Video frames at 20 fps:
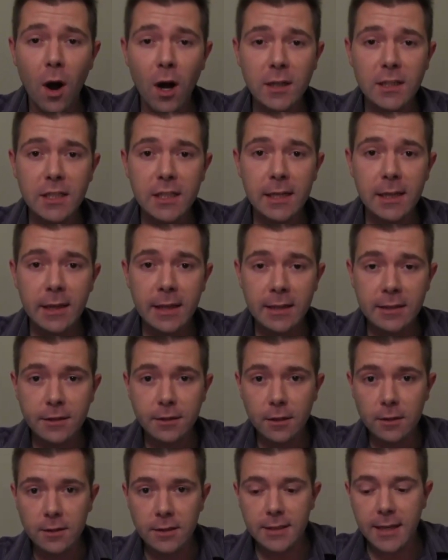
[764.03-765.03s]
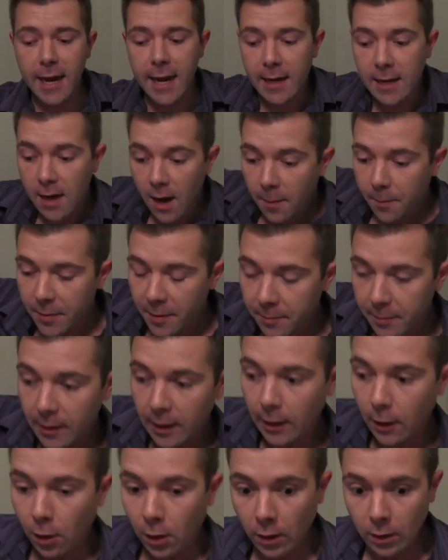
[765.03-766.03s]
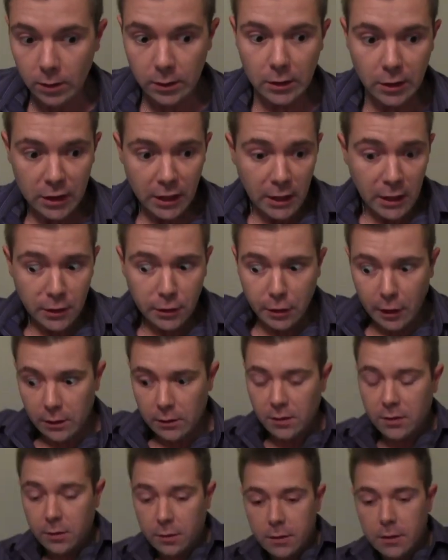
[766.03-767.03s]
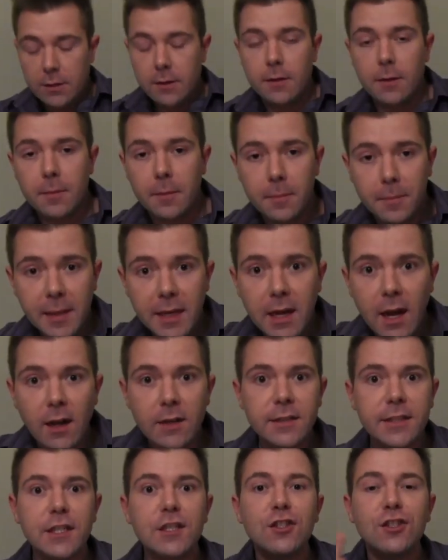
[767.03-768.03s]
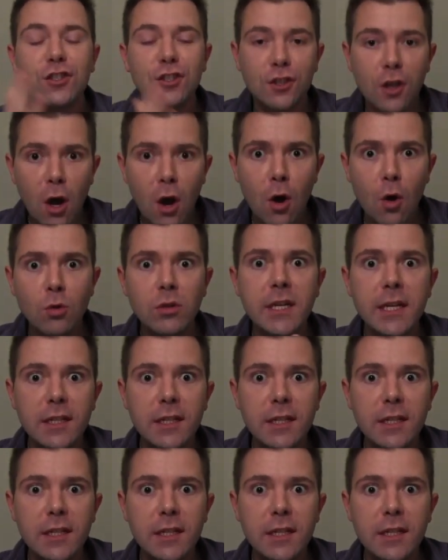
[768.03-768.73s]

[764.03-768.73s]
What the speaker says: watching this, you'll stand up and be like, oh Jesus, because it's so